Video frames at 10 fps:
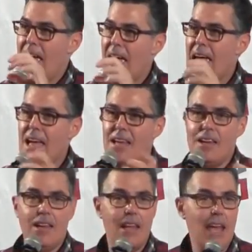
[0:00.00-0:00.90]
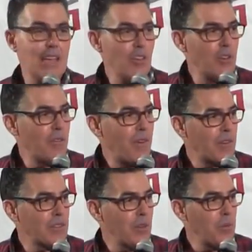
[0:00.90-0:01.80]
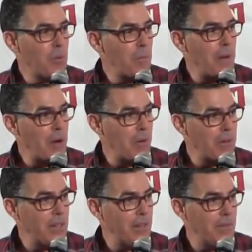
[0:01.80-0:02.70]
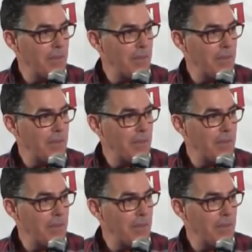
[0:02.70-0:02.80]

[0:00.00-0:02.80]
and a universal remote,